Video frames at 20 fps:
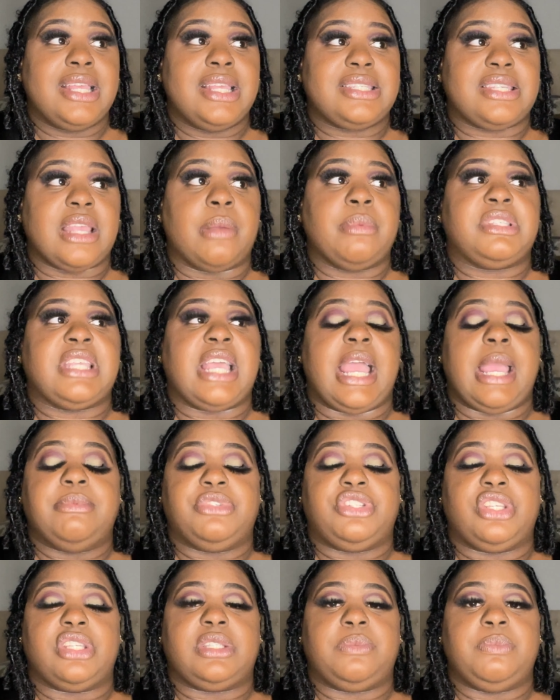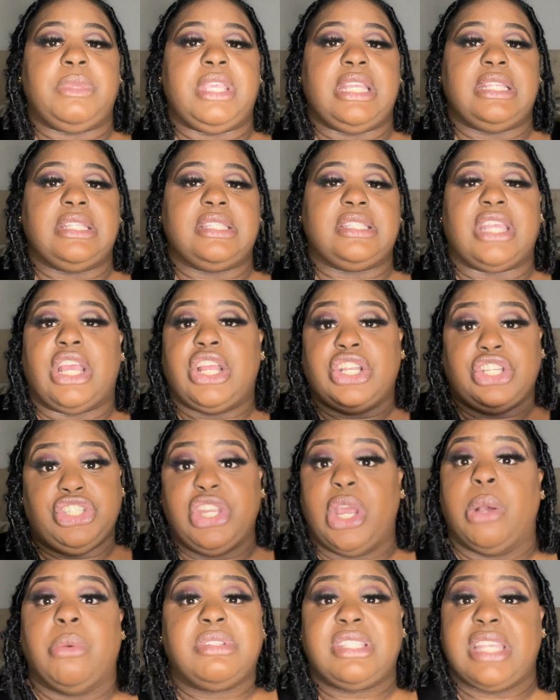sometimes just means
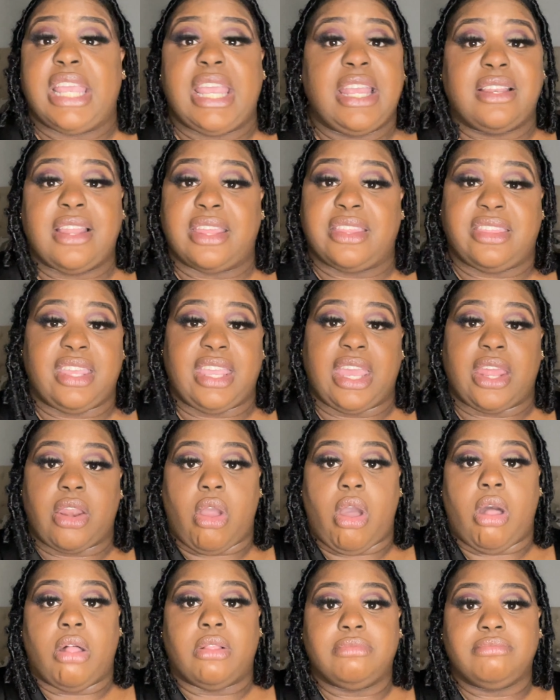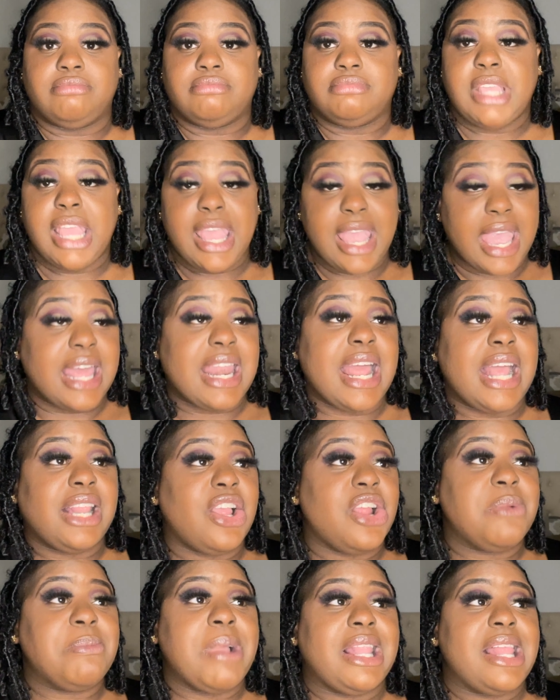don't say nothing at all. And I
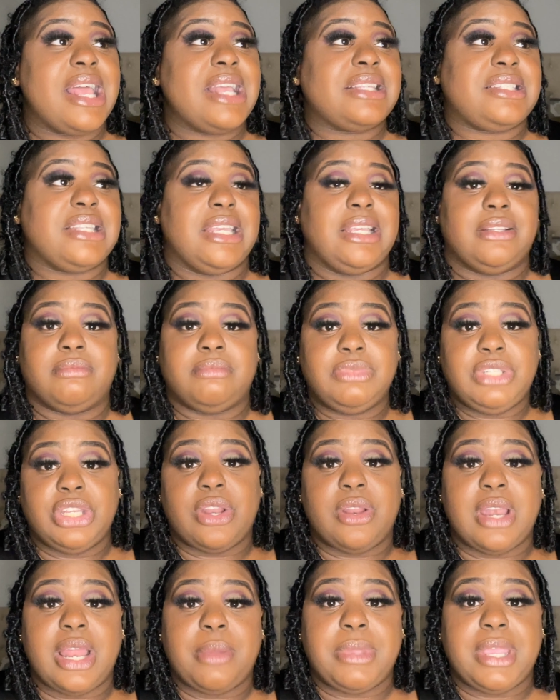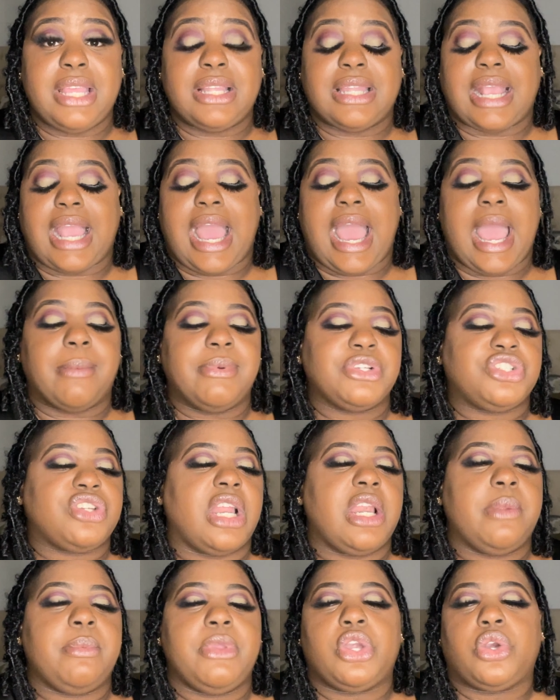learned my lesson. You know what I mean? Like, I was
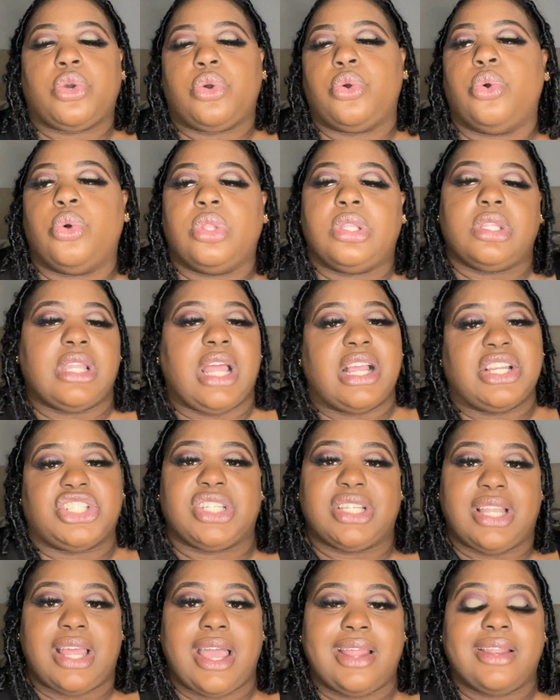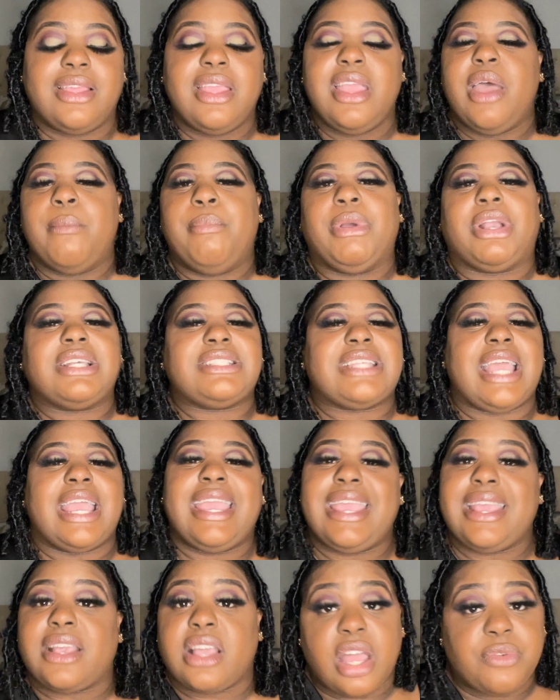trying to be cool and nonchalant because I
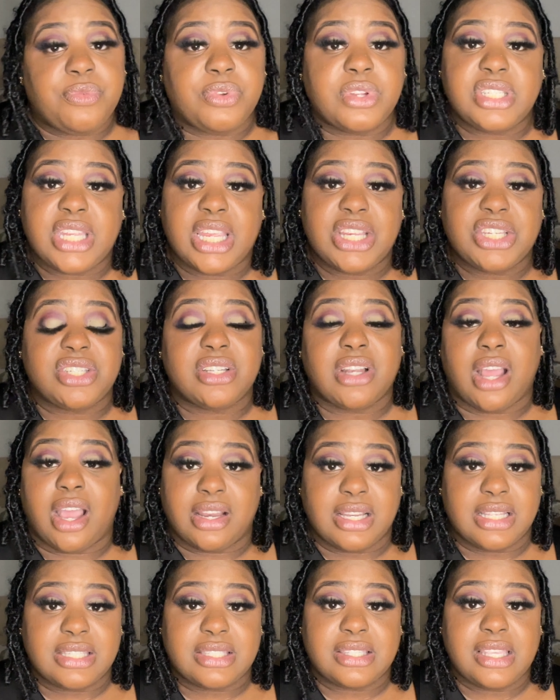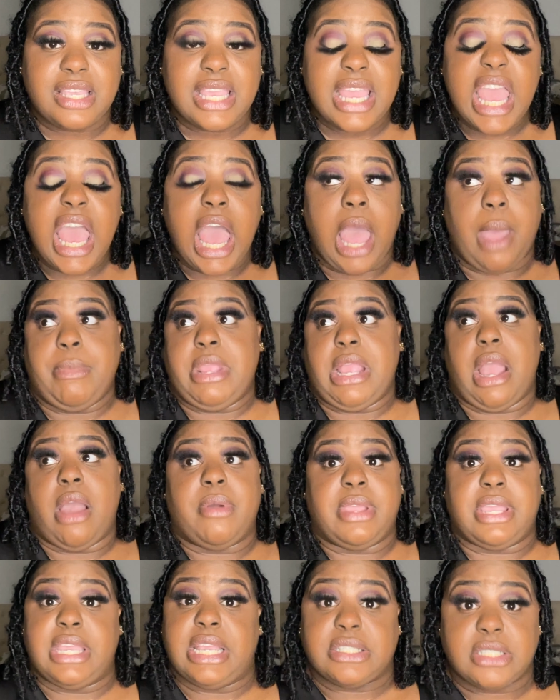hate confrontation, honestly. I mean,
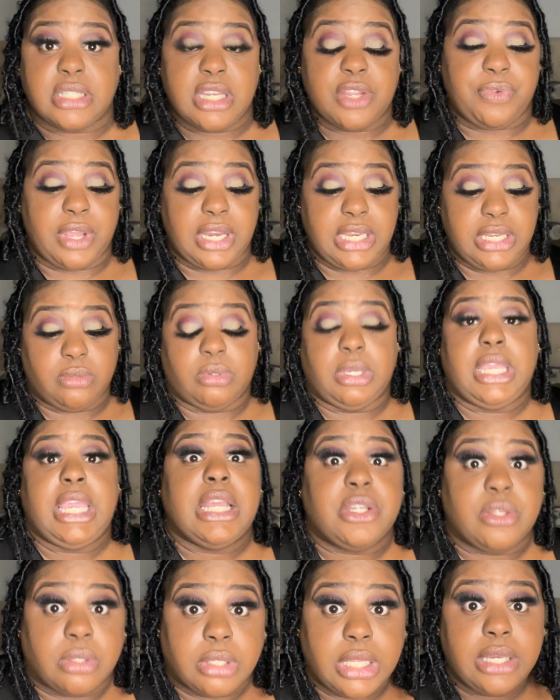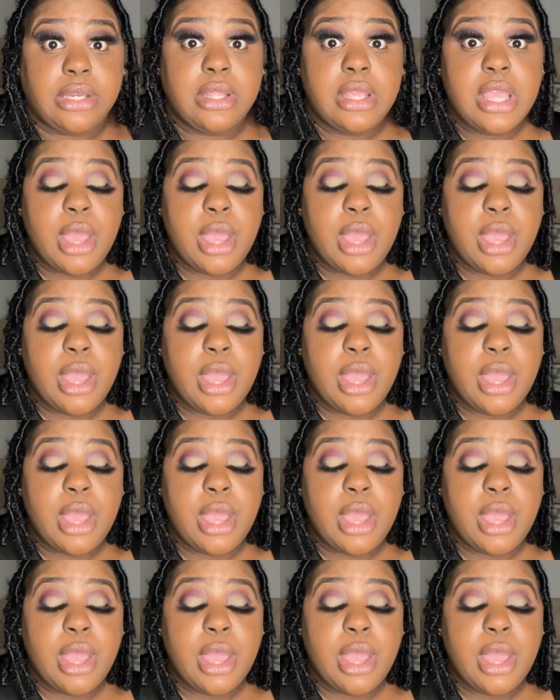I'll handle it if I need to handle it,